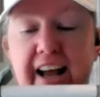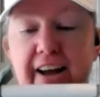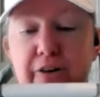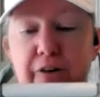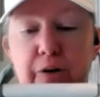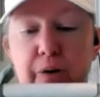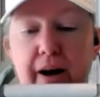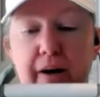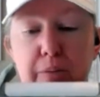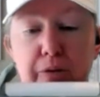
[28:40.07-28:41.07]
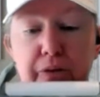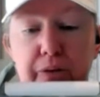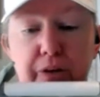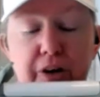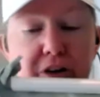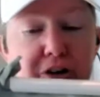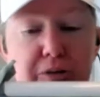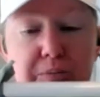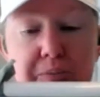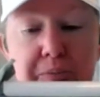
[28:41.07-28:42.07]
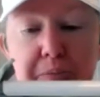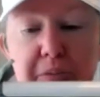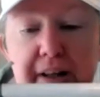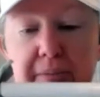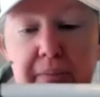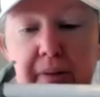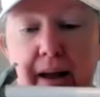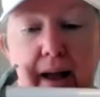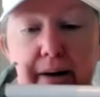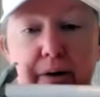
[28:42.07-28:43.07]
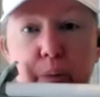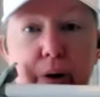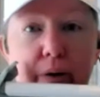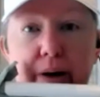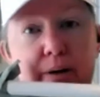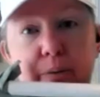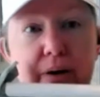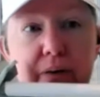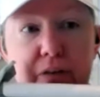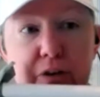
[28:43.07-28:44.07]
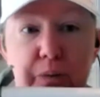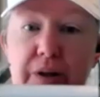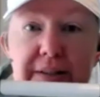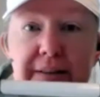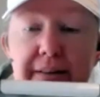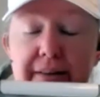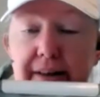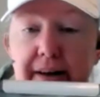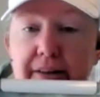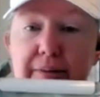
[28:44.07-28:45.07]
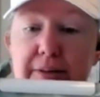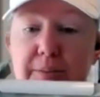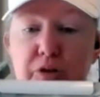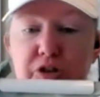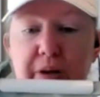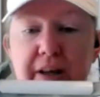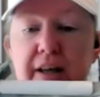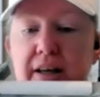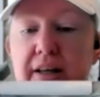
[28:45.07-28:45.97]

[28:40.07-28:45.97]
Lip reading: I don't know how I pulled the wrong color, but I don't know what green it was. It wasn't the color it was supposed to be.